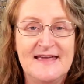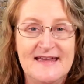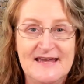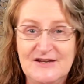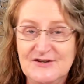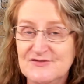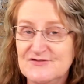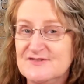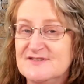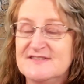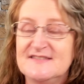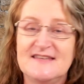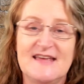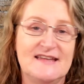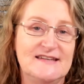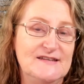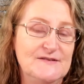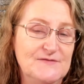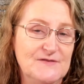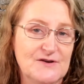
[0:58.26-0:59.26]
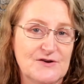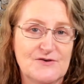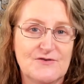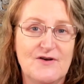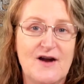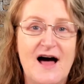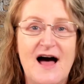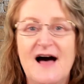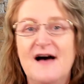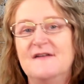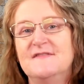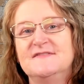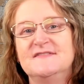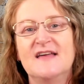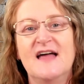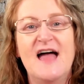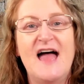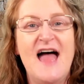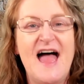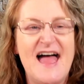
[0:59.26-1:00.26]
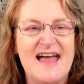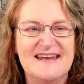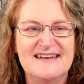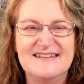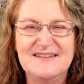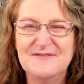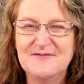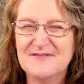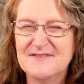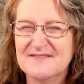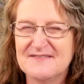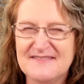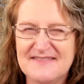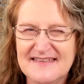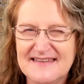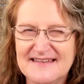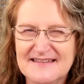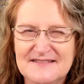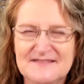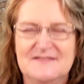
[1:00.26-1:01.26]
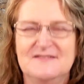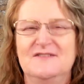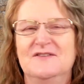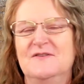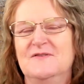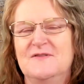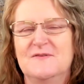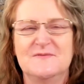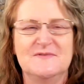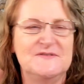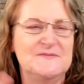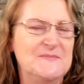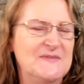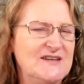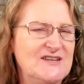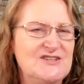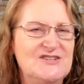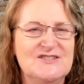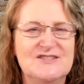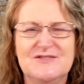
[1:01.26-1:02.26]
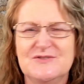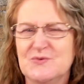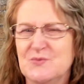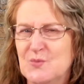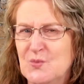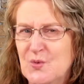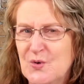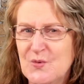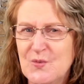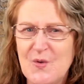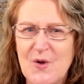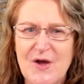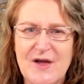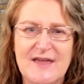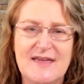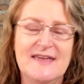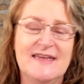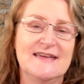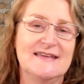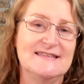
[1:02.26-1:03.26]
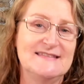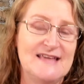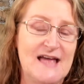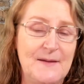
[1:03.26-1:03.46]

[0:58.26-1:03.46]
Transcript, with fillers: interests and different crafts and different things. You know, there was miniatures and woodworking and